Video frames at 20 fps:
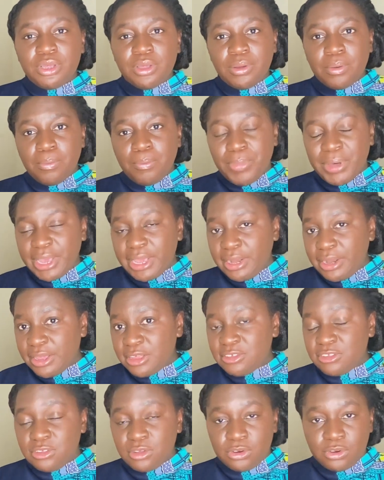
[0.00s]

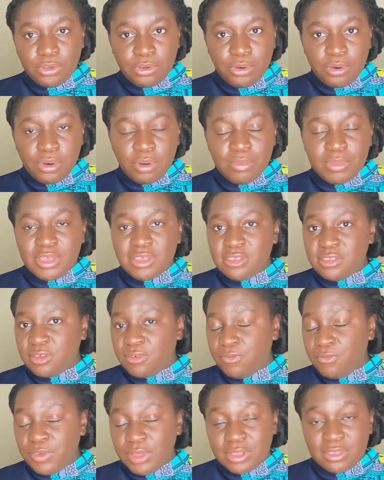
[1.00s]
Binance.com is a
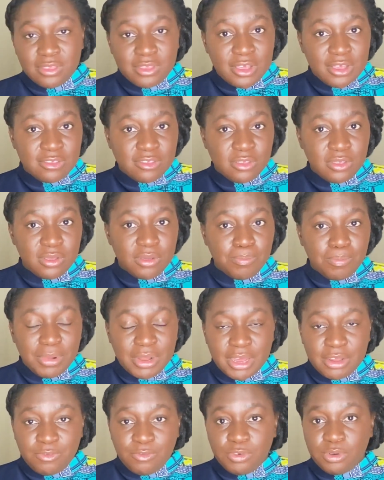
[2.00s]
fantastic
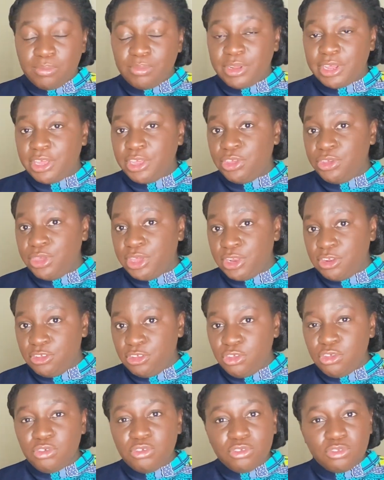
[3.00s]
platform that you can
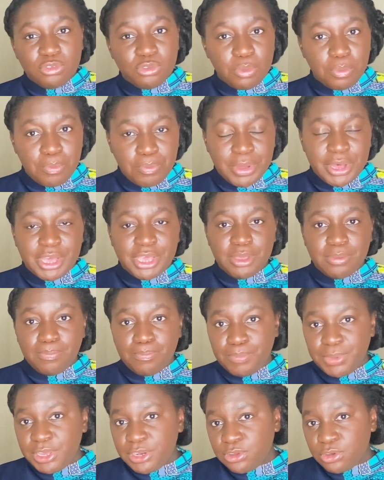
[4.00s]
use to buy
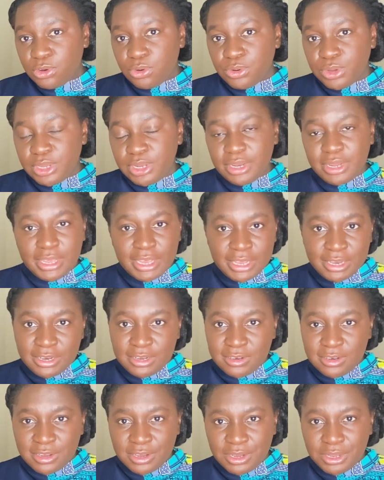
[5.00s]
Bitcoin
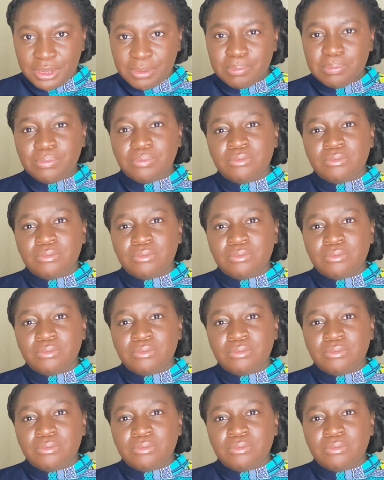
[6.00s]
anytime.